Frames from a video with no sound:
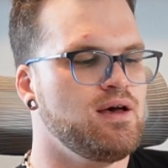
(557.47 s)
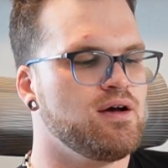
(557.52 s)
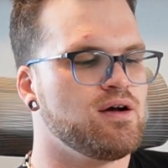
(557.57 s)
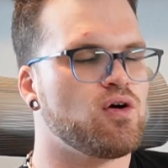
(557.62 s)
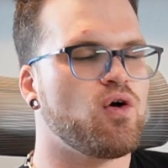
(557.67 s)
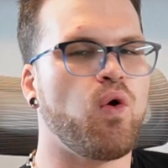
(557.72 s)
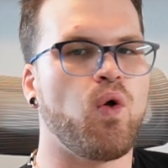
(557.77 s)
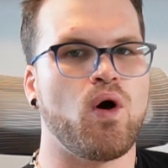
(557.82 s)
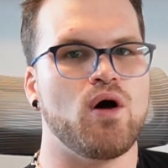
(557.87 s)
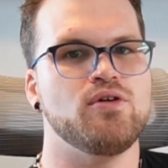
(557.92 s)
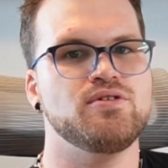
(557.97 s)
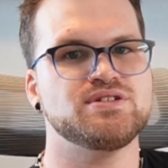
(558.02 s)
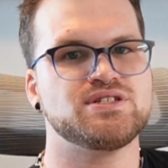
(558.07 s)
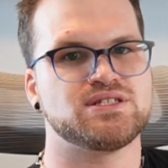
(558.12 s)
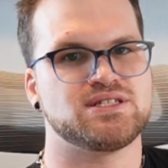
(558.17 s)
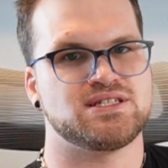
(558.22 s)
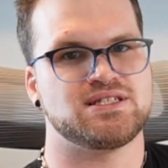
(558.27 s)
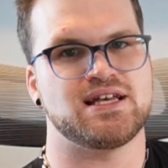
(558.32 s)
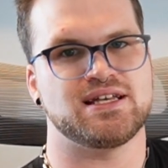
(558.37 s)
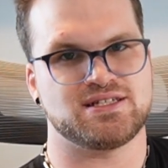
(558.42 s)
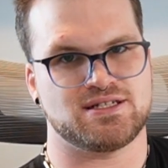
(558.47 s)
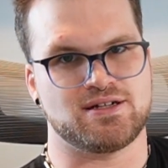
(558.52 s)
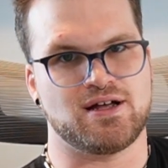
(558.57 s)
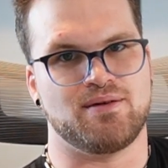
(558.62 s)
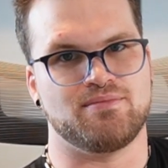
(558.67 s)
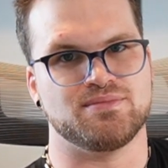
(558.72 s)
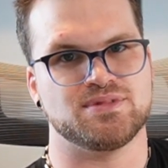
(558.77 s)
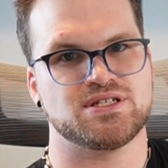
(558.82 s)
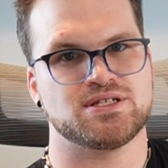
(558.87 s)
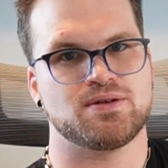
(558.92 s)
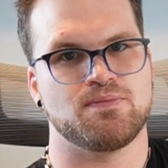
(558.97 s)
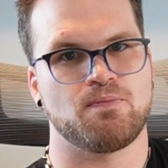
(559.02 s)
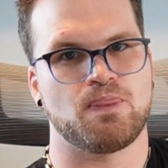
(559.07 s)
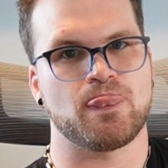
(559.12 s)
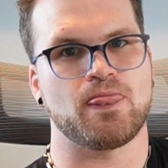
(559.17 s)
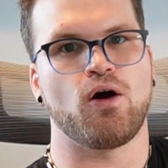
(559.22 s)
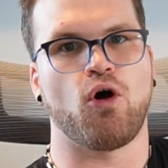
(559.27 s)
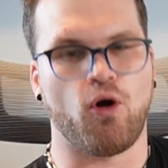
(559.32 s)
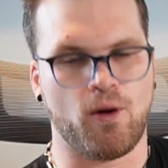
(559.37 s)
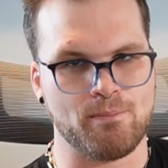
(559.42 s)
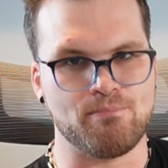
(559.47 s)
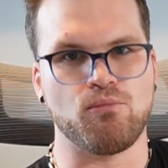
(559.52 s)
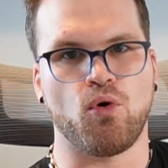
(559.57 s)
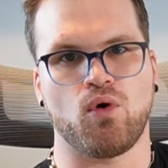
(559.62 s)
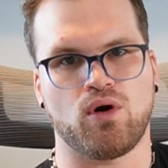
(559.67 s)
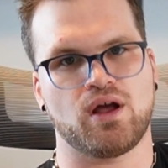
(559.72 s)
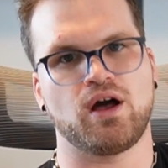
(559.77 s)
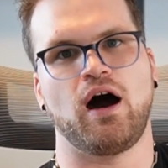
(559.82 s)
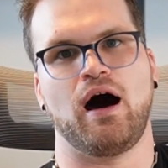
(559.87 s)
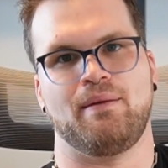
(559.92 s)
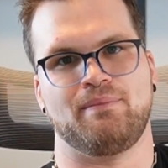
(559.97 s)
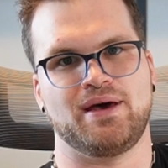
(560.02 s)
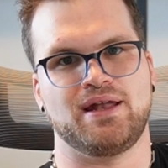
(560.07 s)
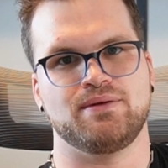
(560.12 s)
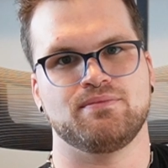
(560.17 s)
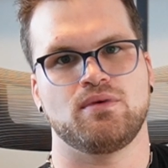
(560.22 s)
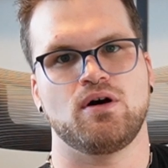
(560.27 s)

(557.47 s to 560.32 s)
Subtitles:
Closed systems are more common.